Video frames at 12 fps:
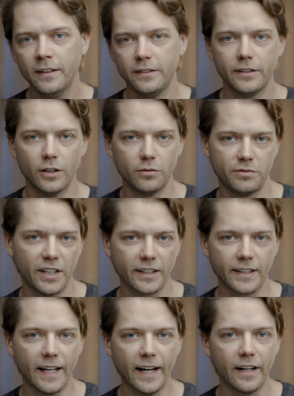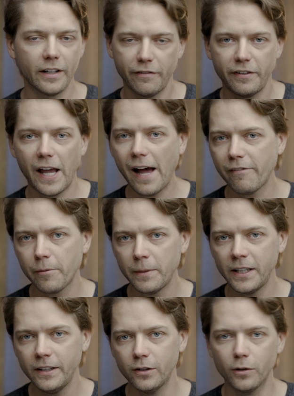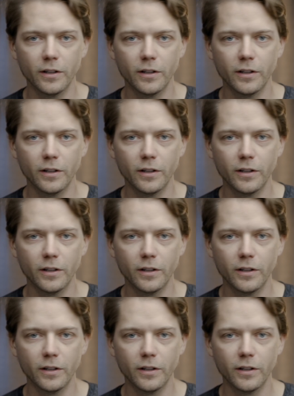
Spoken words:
So check that out if you have a minute